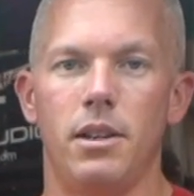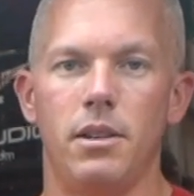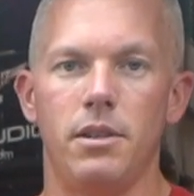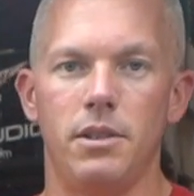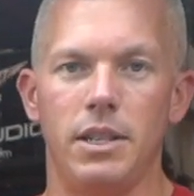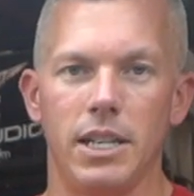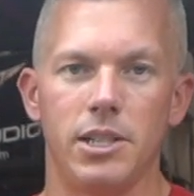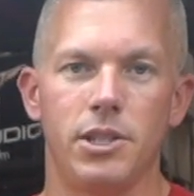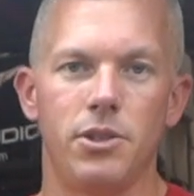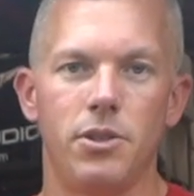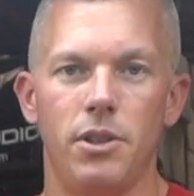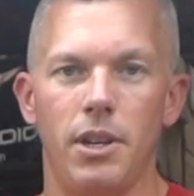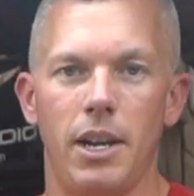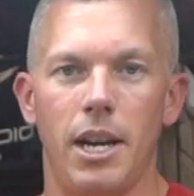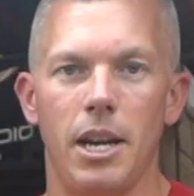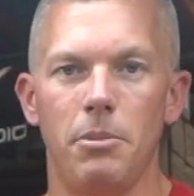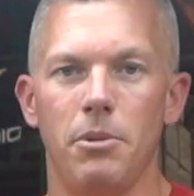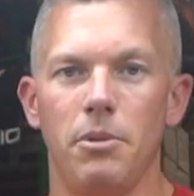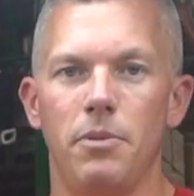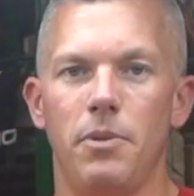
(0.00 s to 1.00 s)
next to the
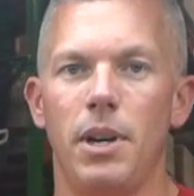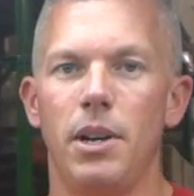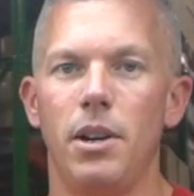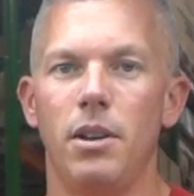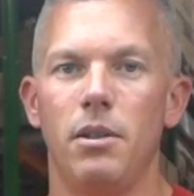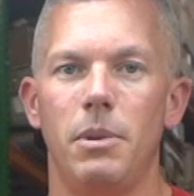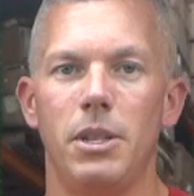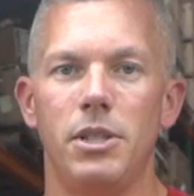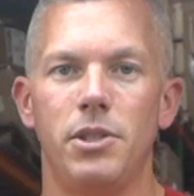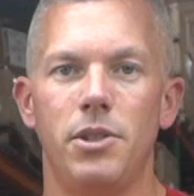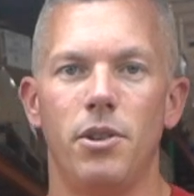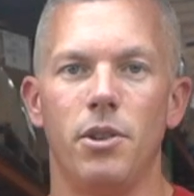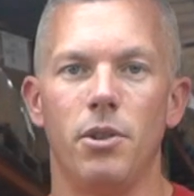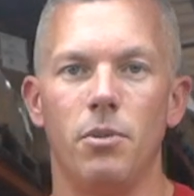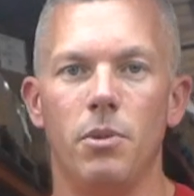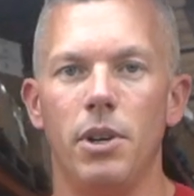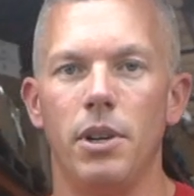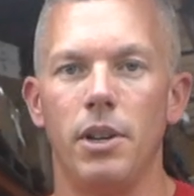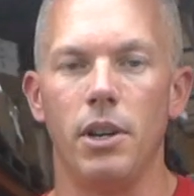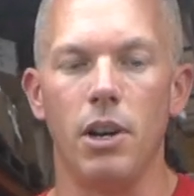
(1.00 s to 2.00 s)
amplifier. Make sure you're
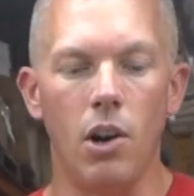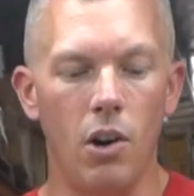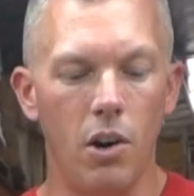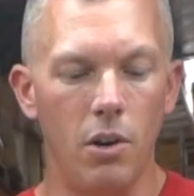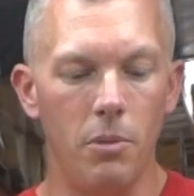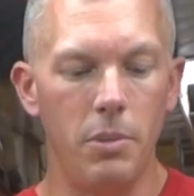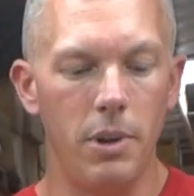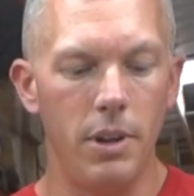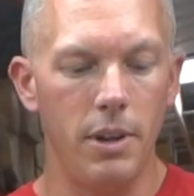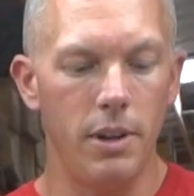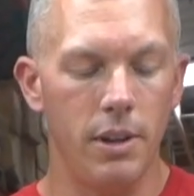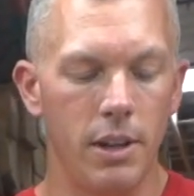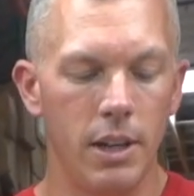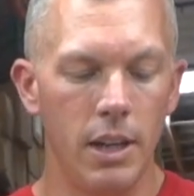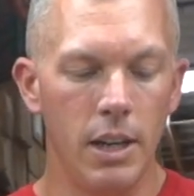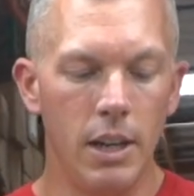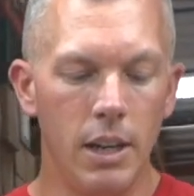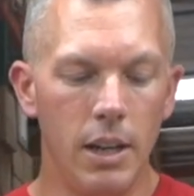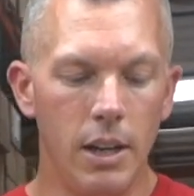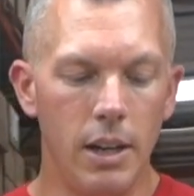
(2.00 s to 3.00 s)
running all big
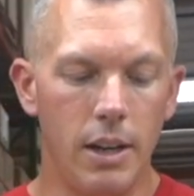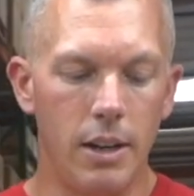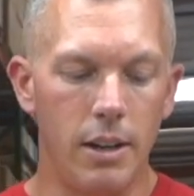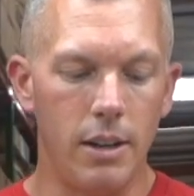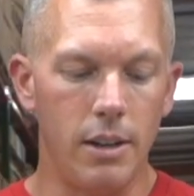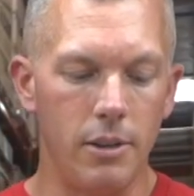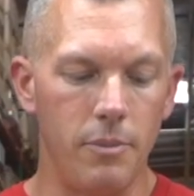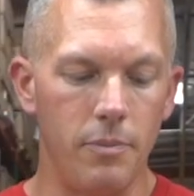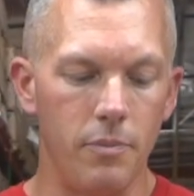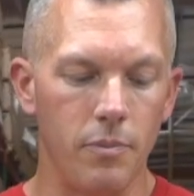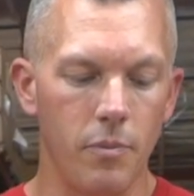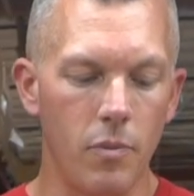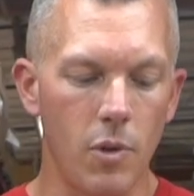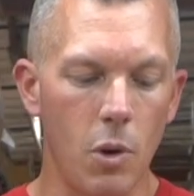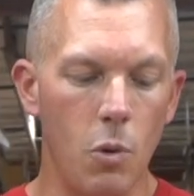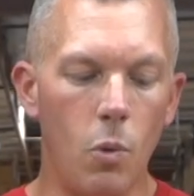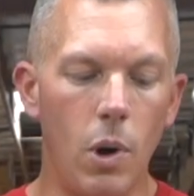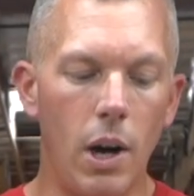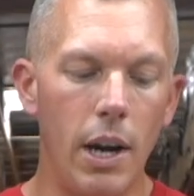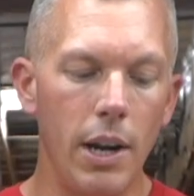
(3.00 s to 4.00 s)

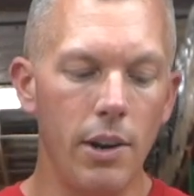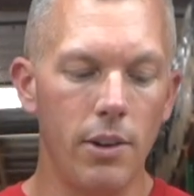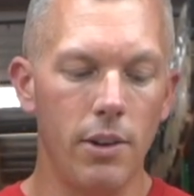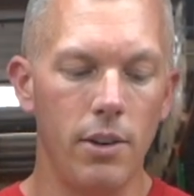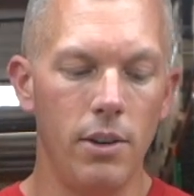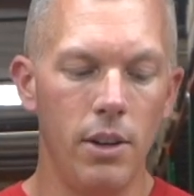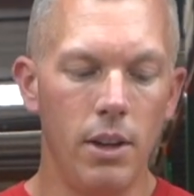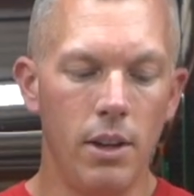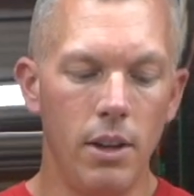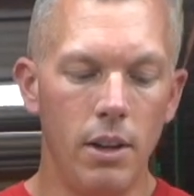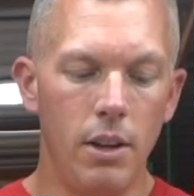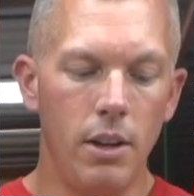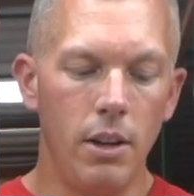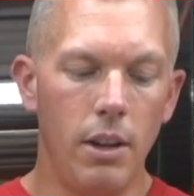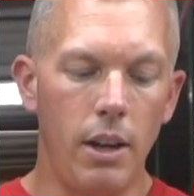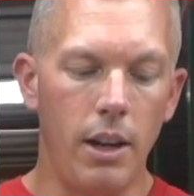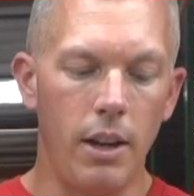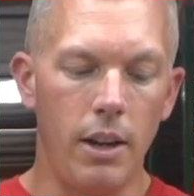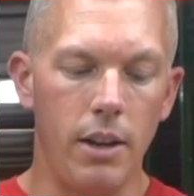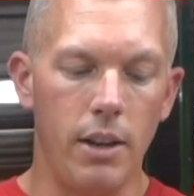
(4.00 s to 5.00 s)
wire
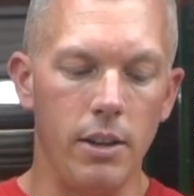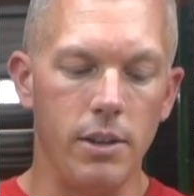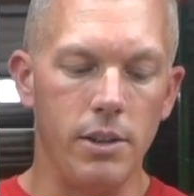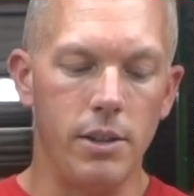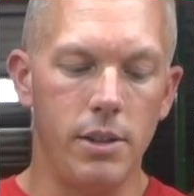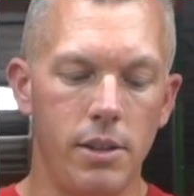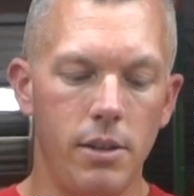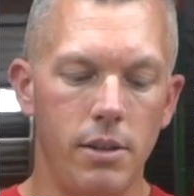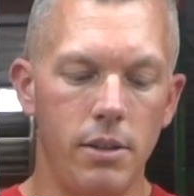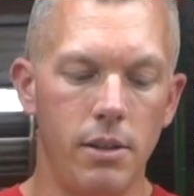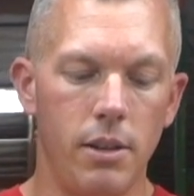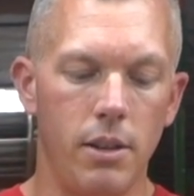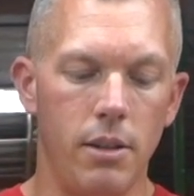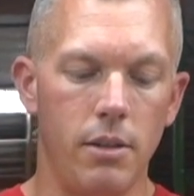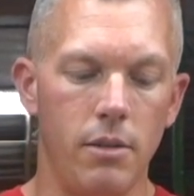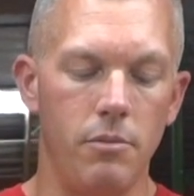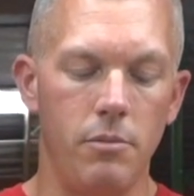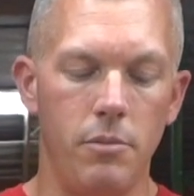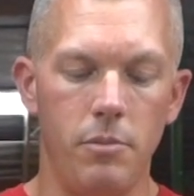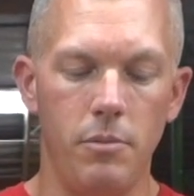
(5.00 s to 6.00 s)
and
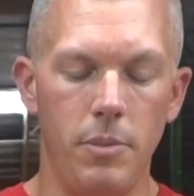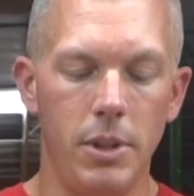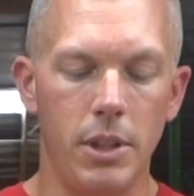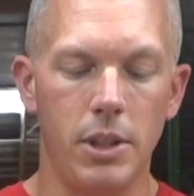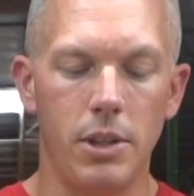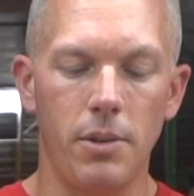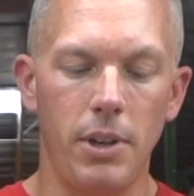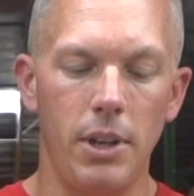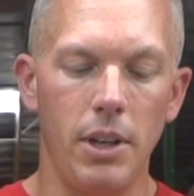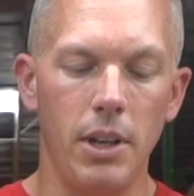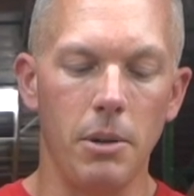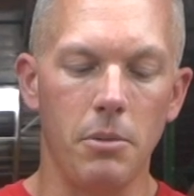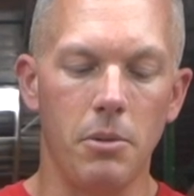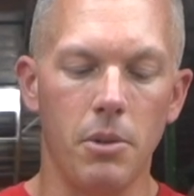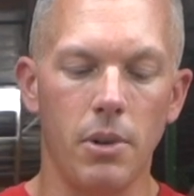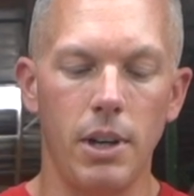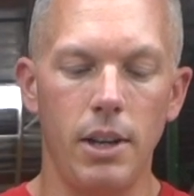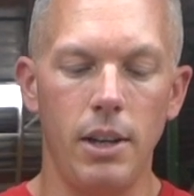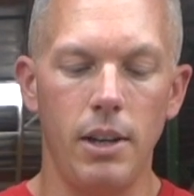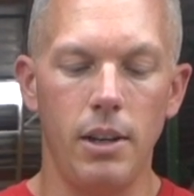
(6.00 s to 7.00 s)
big 3
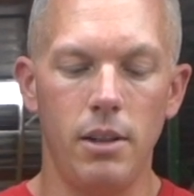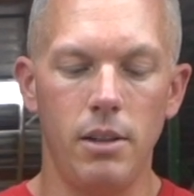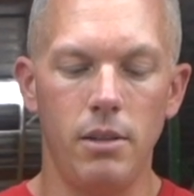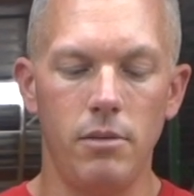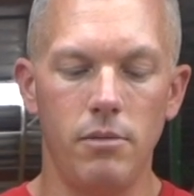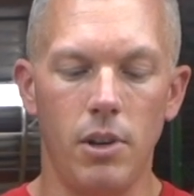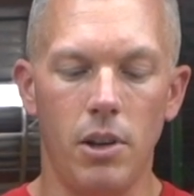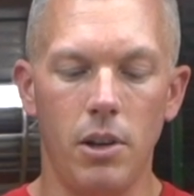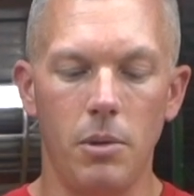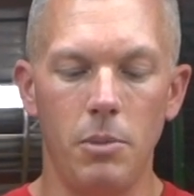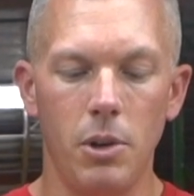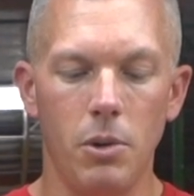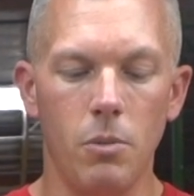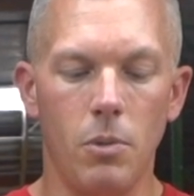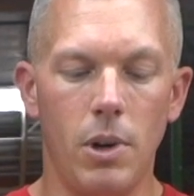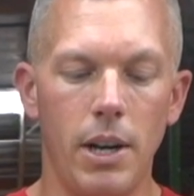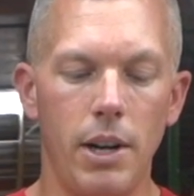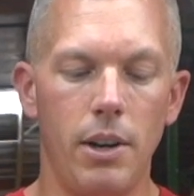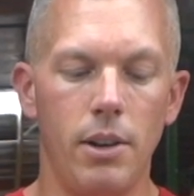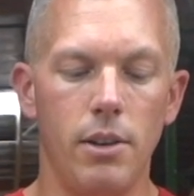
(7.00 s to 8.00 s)
upgrade, all big
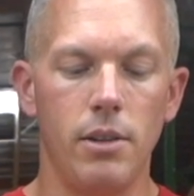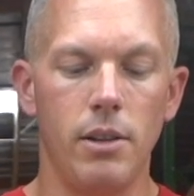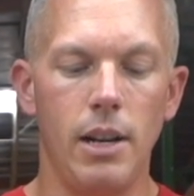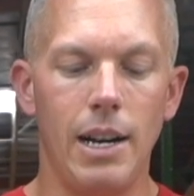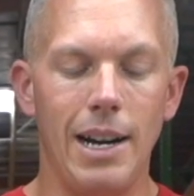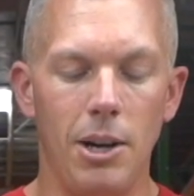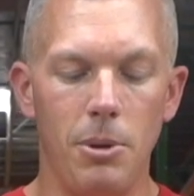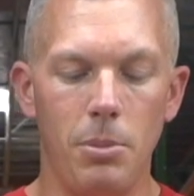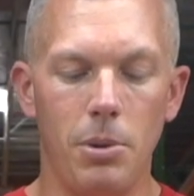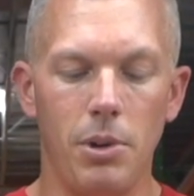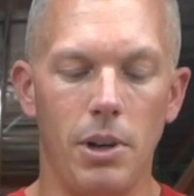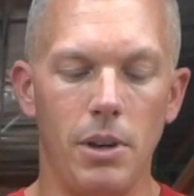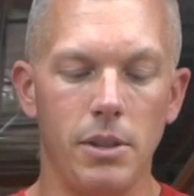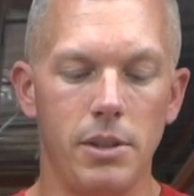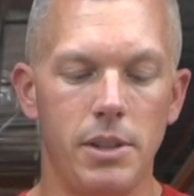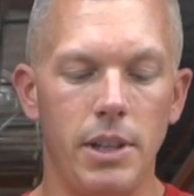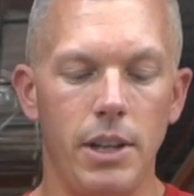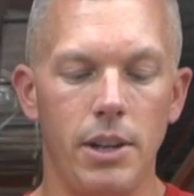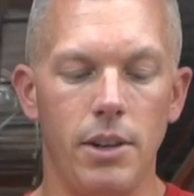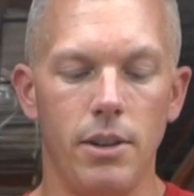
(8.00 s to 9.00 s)
wire, high output
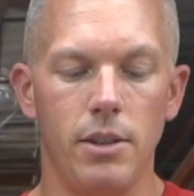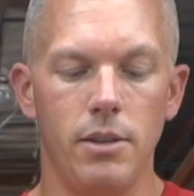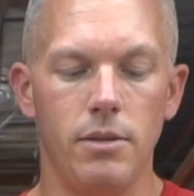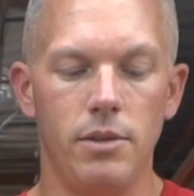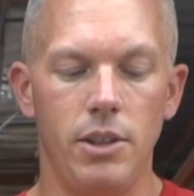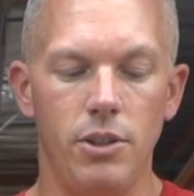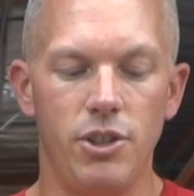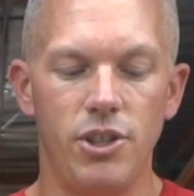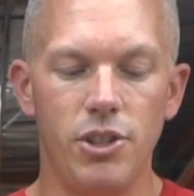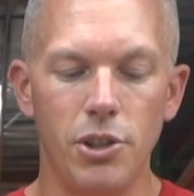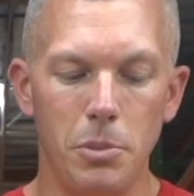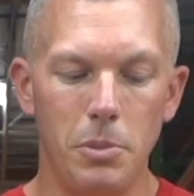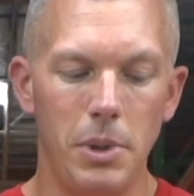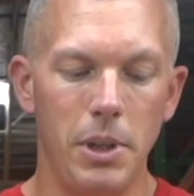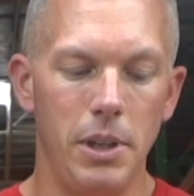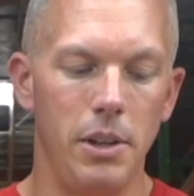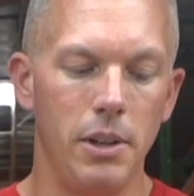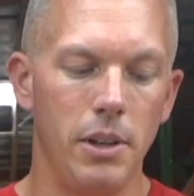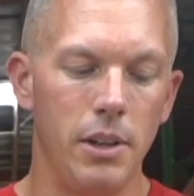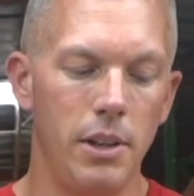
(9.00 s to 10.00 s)
alternator, and you should
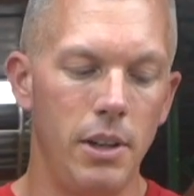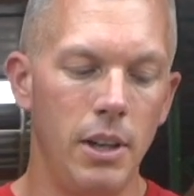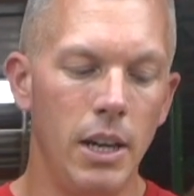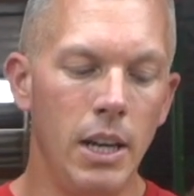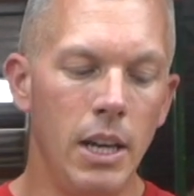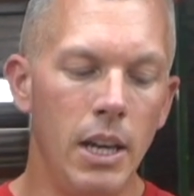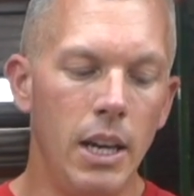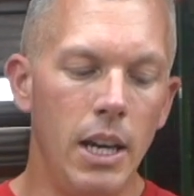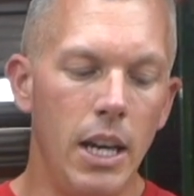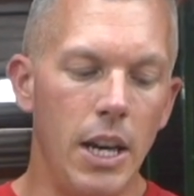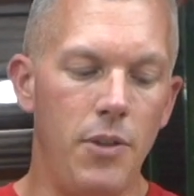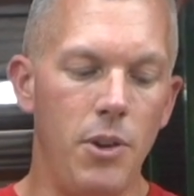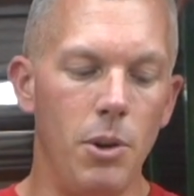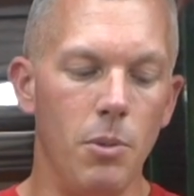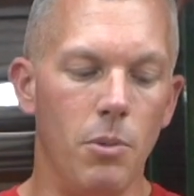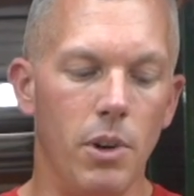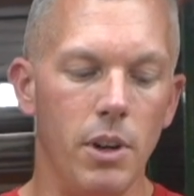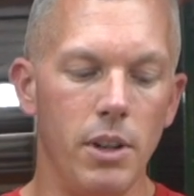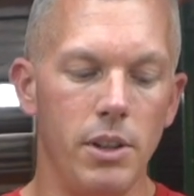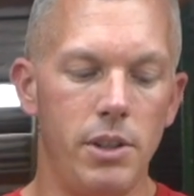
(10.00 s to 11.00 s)
be good. If
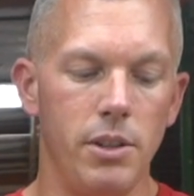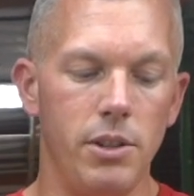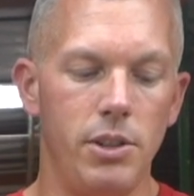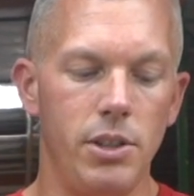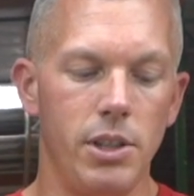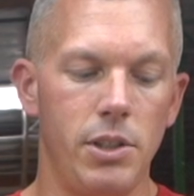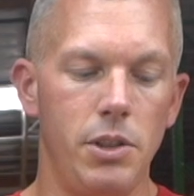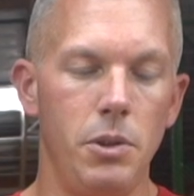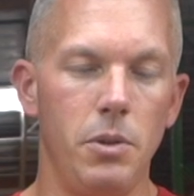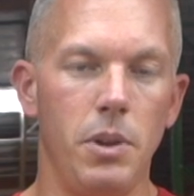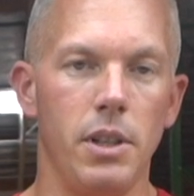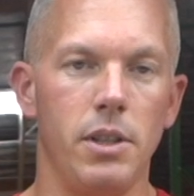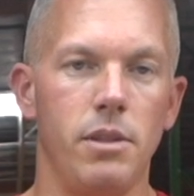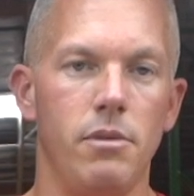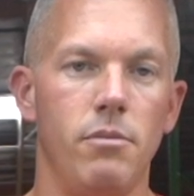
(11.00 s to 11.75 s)
you wanted to just do